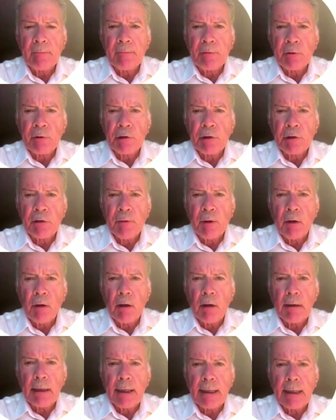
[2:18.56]
First of
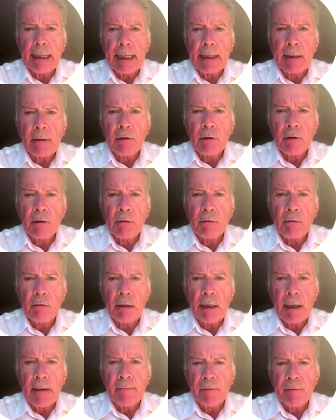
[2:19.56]
all, I'd like
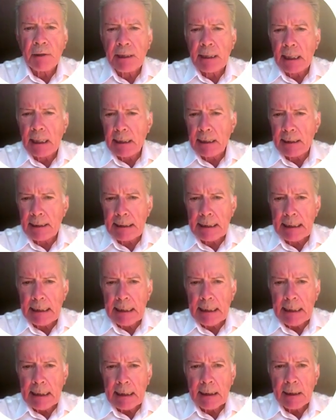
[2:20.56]
to emphasize
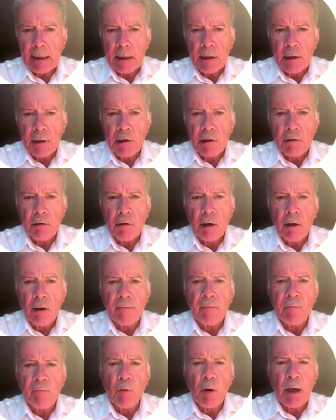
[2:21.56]
the issue
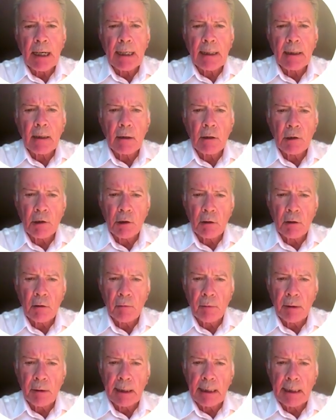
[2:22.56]
of when should
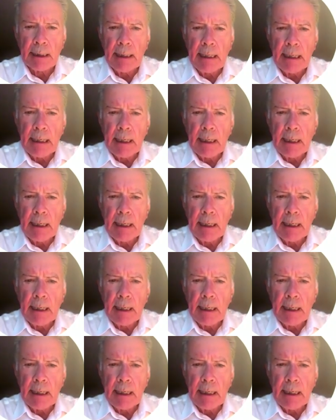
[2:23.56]
we